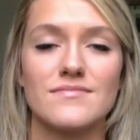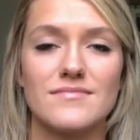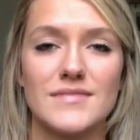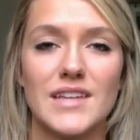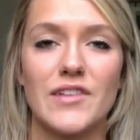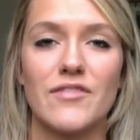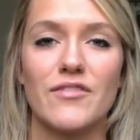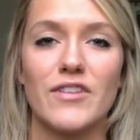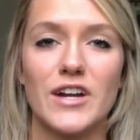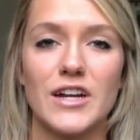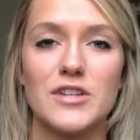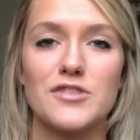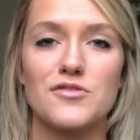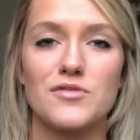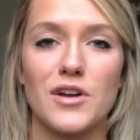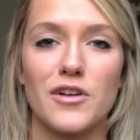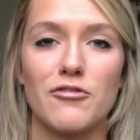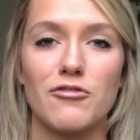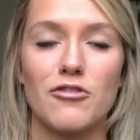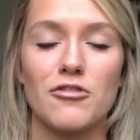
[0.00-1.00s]
they're very
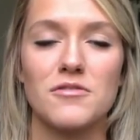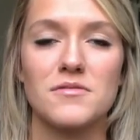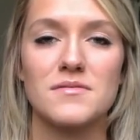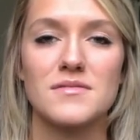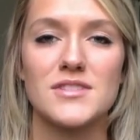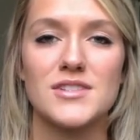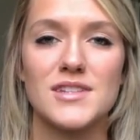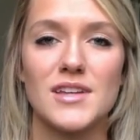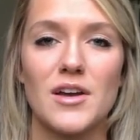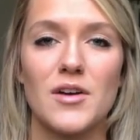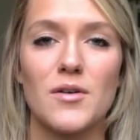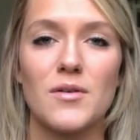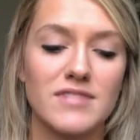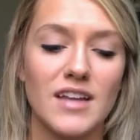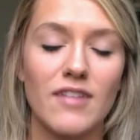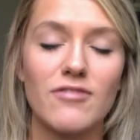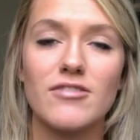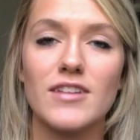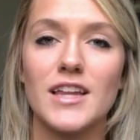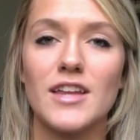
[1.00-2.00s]
joyful. So
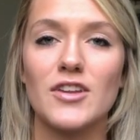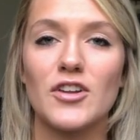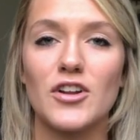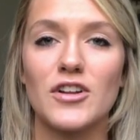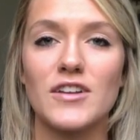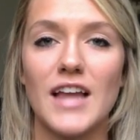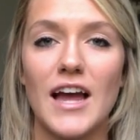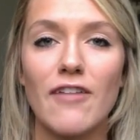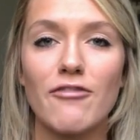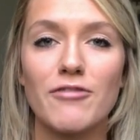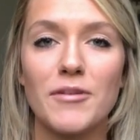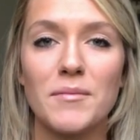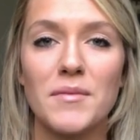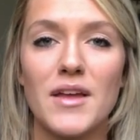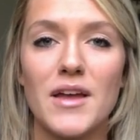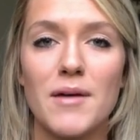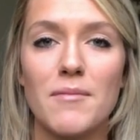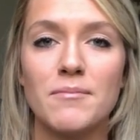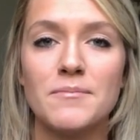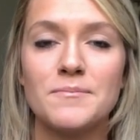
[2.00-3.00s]
definitely learn that from
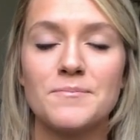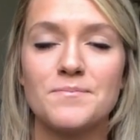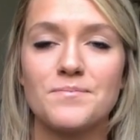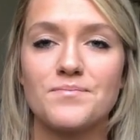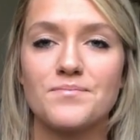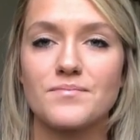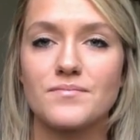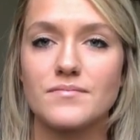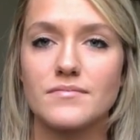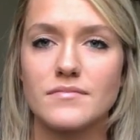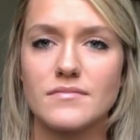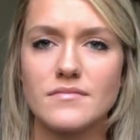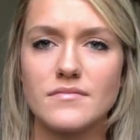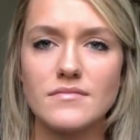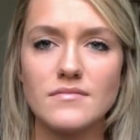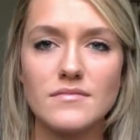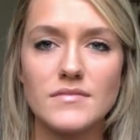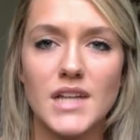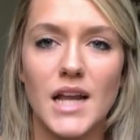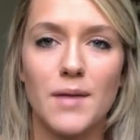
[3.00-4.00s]
them.
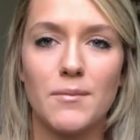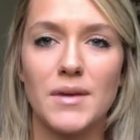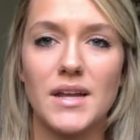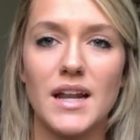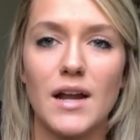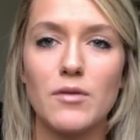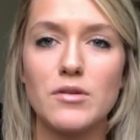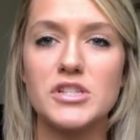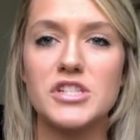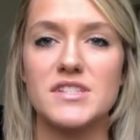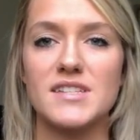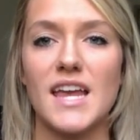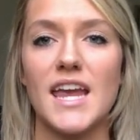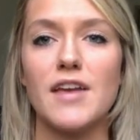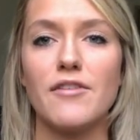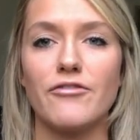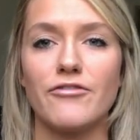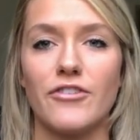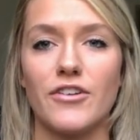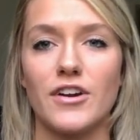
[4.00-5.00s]
I mean, I would just
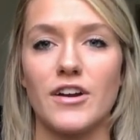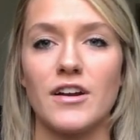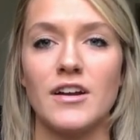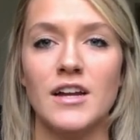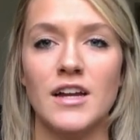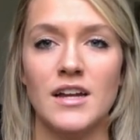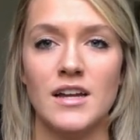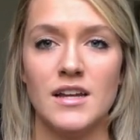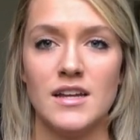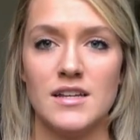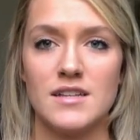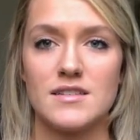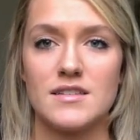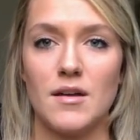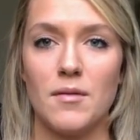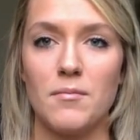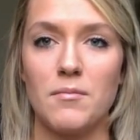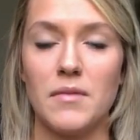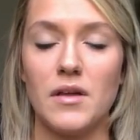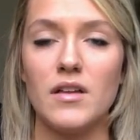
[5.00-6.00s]
hate for
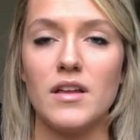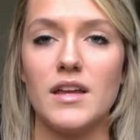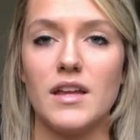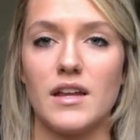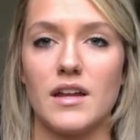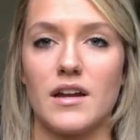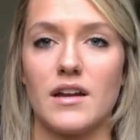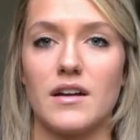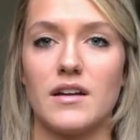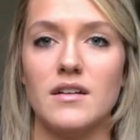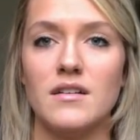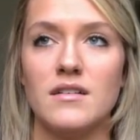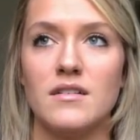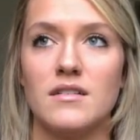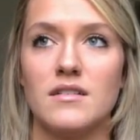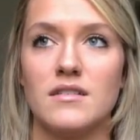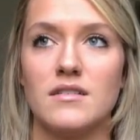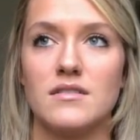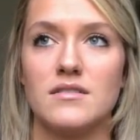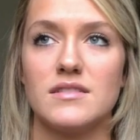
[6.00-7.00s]
some millionaire
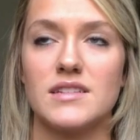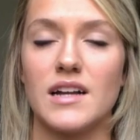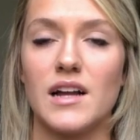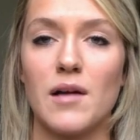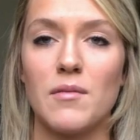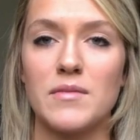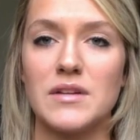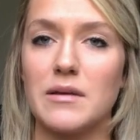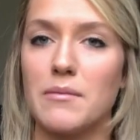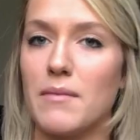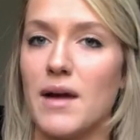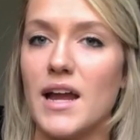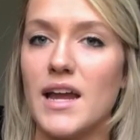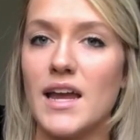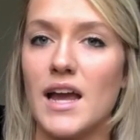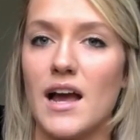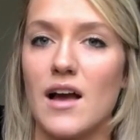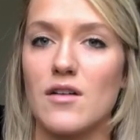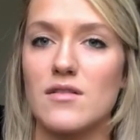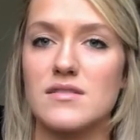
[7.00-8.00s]
to come into my
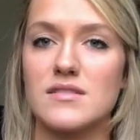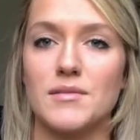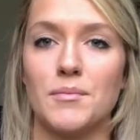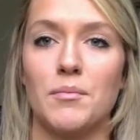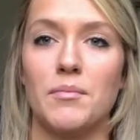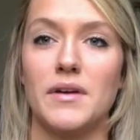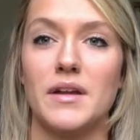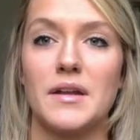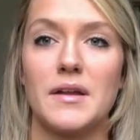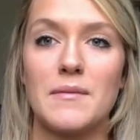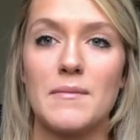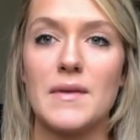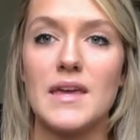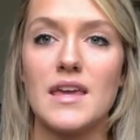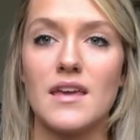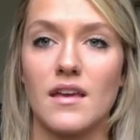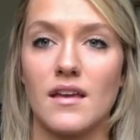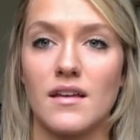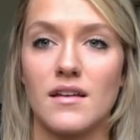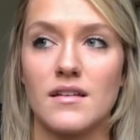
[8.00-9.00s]
house and pity
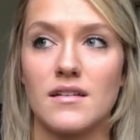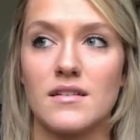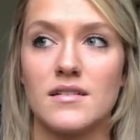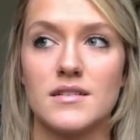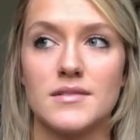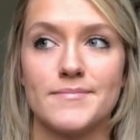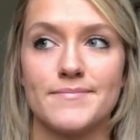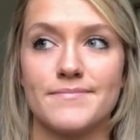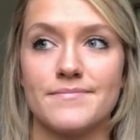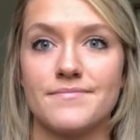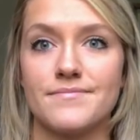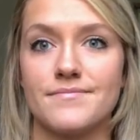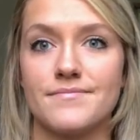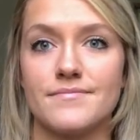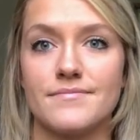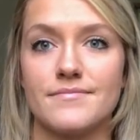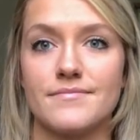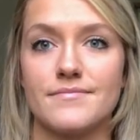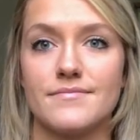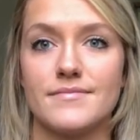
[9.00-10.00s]
me.
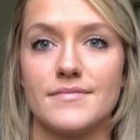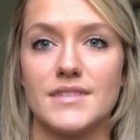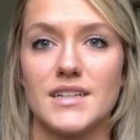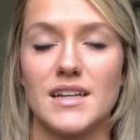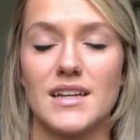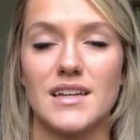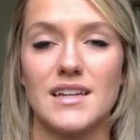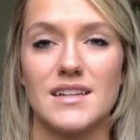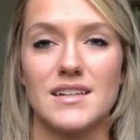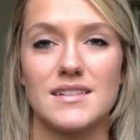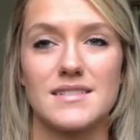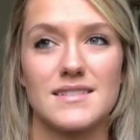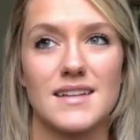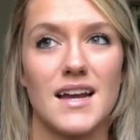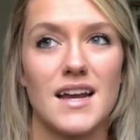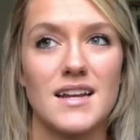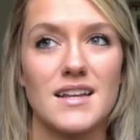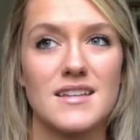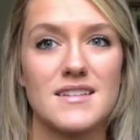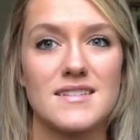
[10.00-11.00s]
And it's
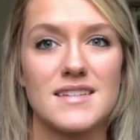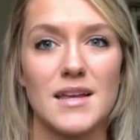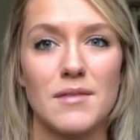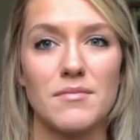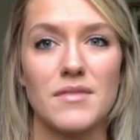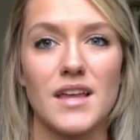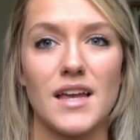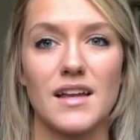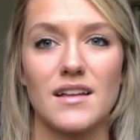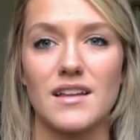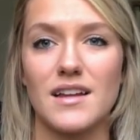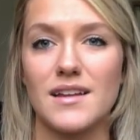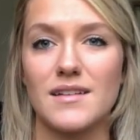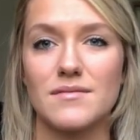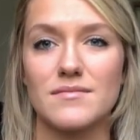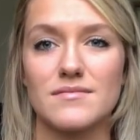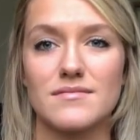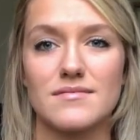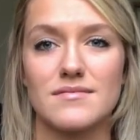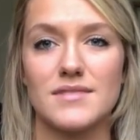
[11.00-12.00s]
kind of the same thing. Like,
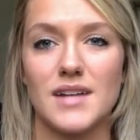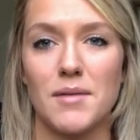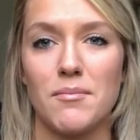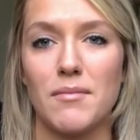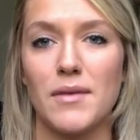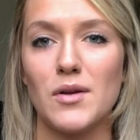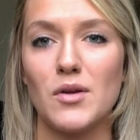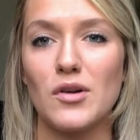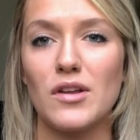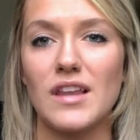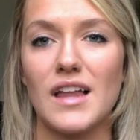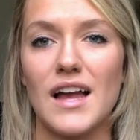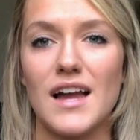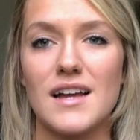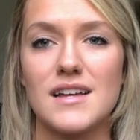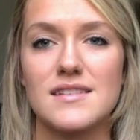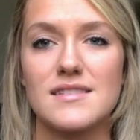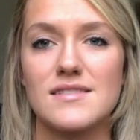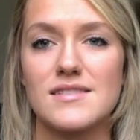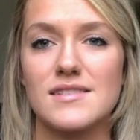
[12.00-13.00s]
I'm middle
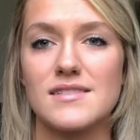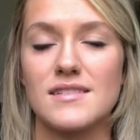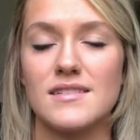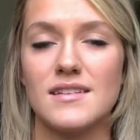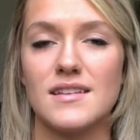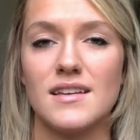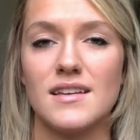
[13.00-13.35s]
class,